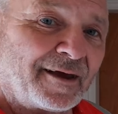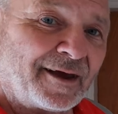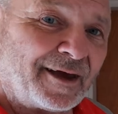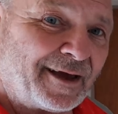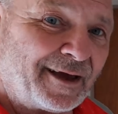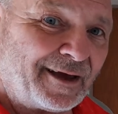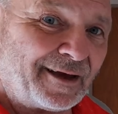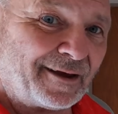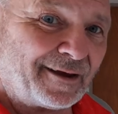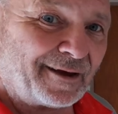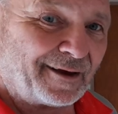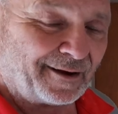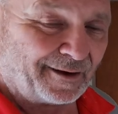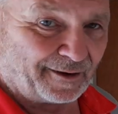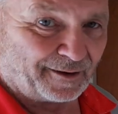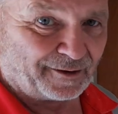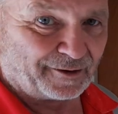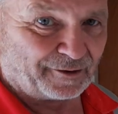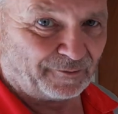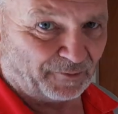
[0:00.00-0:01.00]
here in
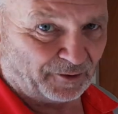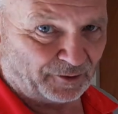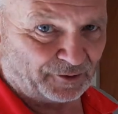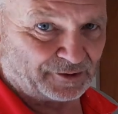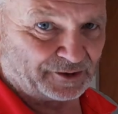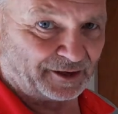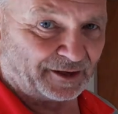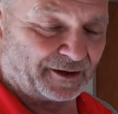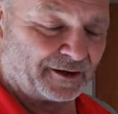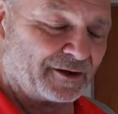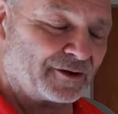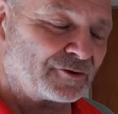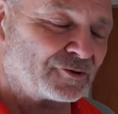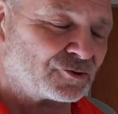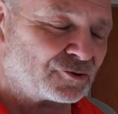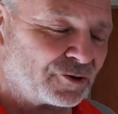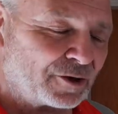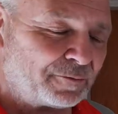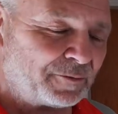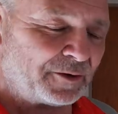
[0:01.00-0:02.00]
our community and
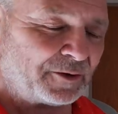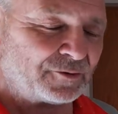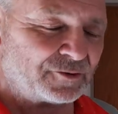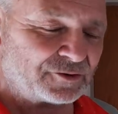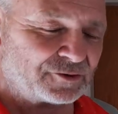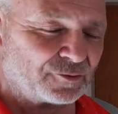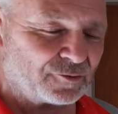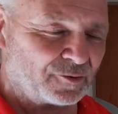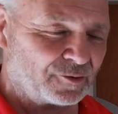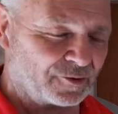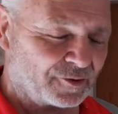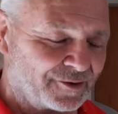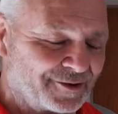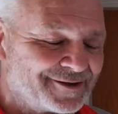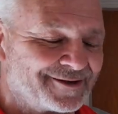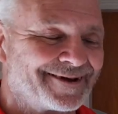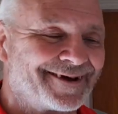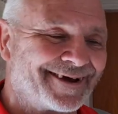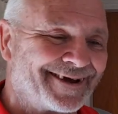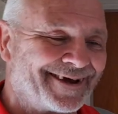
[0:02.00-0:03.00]
contribute
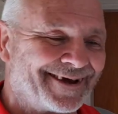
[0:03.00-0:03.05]
towards